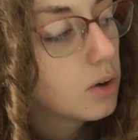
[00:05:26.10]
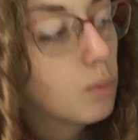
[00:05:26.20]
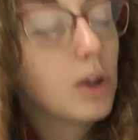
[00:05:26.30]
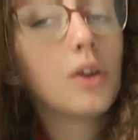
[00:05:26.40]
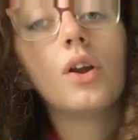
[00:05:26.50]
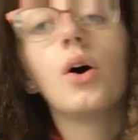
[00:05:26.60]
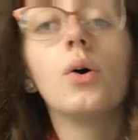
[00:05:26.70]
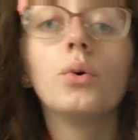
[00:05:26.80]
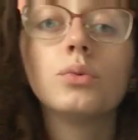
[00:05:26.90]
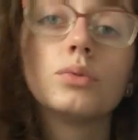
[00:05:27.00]
we
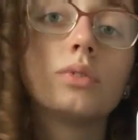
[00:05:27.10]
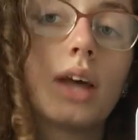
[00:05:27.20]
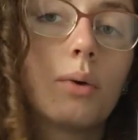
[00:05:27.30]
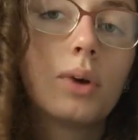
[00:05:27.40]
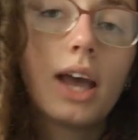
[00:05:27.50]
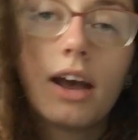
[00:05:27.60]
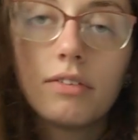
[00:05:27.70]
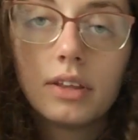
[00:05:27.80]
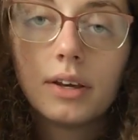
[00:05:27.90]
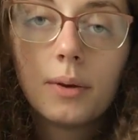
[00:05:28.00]
know that we have
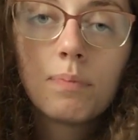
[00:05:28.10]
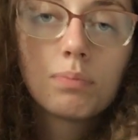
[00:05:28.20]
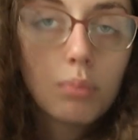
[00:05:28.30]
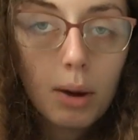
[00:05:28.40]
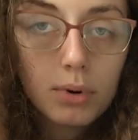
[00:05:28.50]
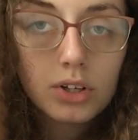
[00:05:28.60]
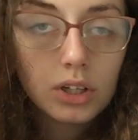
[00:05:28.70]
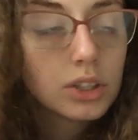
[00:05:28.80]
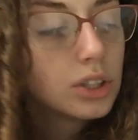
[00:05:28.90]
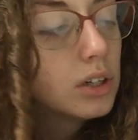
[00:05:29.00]
the primary
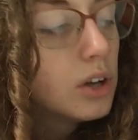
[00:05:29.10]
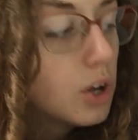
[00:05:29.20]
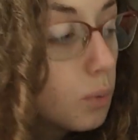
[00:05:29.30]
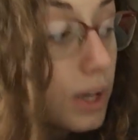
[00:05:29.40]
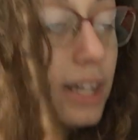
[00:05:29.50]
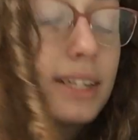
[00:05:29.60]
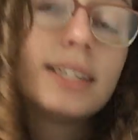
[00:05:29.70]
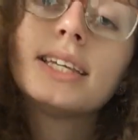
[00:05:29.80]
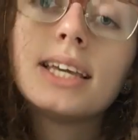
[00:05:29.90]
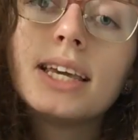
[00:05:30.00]
structure. We can
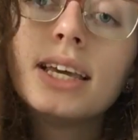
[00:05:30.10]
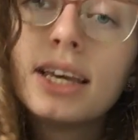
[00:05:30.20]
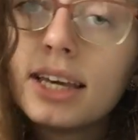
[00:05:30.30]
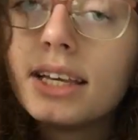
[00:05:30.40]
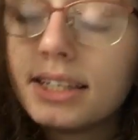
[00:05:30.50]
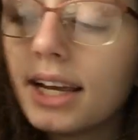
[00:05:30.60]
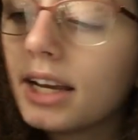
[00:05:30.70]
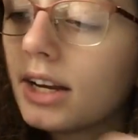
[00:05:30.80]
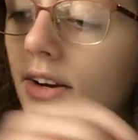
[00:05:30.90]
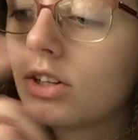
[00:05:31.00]
see the
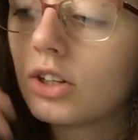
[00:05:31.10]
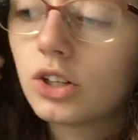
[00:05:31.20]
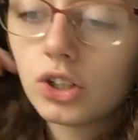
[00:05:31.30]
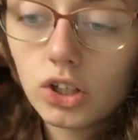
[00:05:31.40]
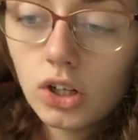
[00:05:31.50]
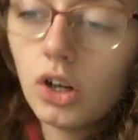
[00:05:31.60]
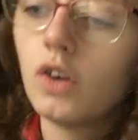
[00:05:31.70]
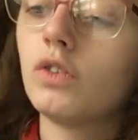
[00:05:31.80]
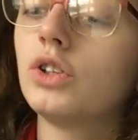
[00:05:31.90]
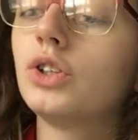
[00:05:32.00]
secondary structure
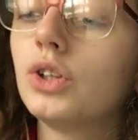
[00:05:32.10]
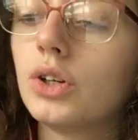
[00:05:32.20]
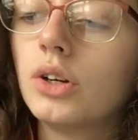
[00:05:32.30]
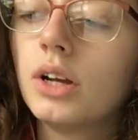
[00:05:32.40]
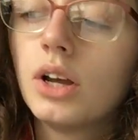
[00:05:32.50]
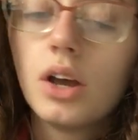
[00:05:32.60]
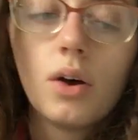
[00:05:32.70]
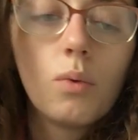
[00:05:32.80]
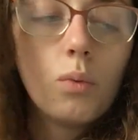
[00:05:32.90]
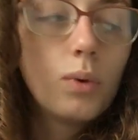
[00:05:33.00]
for sure.
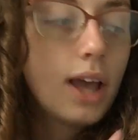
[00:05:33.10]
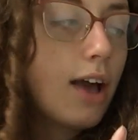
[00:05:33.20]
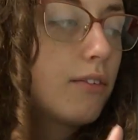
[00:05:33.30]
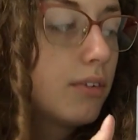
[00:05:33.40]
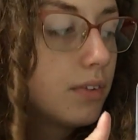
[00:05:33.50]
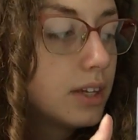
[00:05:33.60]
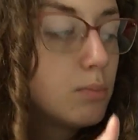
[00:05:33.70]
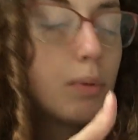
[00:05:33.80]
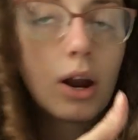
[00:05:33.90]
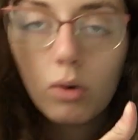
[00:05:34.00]
We have this
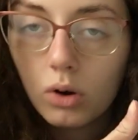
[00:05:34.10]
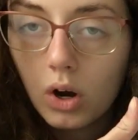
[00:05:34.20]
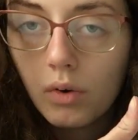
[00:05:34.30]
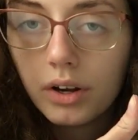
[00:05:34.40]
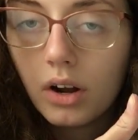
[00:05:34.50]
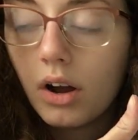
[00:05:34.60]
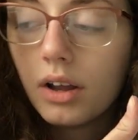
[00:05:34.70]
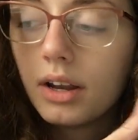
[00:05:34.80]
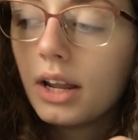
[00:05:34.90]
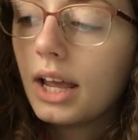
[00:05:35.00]
barrel going
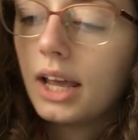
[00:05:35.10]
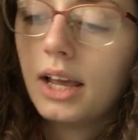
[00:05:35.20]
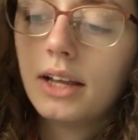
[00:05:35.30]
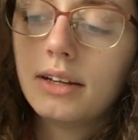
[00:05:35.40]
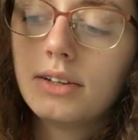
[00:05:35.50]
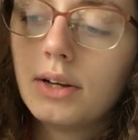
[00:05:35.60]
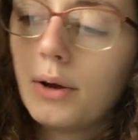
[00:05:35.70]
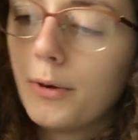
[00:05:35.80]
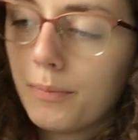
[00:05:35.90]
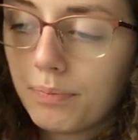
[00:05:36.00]
on, and
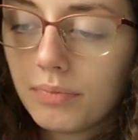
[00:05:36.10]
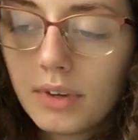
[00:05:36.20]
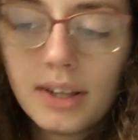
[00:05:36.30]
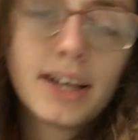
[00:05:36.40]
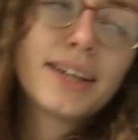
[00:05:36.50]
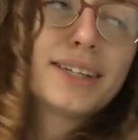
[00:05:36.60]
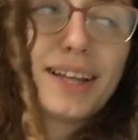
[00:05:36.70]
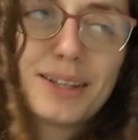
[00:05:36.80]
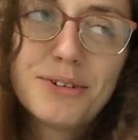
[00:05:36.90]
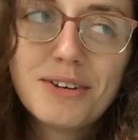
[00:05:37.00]
like I said,
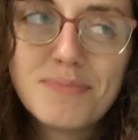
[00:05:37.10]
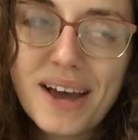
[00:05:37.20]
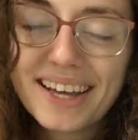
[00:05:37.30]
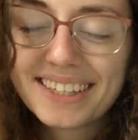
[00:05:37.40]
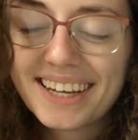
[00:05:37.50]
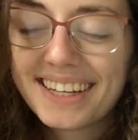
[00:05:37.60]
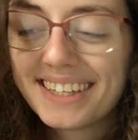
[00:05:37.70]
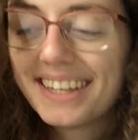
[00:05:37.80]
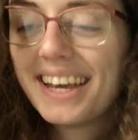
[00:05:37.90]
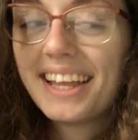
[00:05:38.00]
like the weave
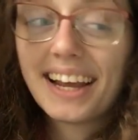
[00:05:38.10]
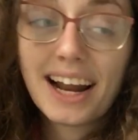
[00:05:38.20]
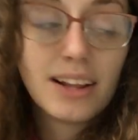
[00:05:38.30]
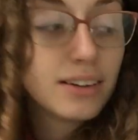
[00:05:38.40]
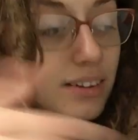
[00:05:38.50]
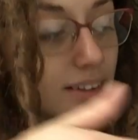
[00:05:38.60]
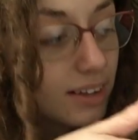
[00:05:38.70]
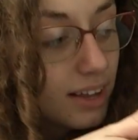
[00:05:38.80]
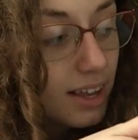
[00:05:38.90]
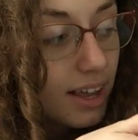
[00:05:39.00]
baskets, that kind of,
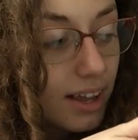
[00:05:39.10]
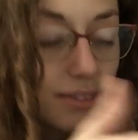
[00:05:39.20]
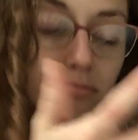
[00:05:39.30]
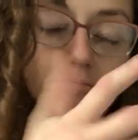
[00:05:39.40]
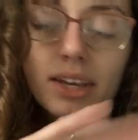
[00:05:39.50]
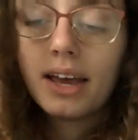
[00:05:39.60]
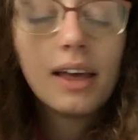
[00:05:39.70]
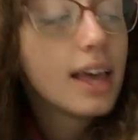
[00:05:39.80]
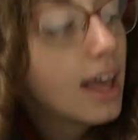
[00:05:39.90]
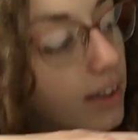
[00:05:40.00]
yeah,
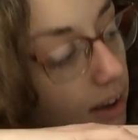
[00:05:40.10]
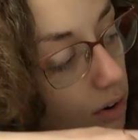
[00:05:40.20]
and it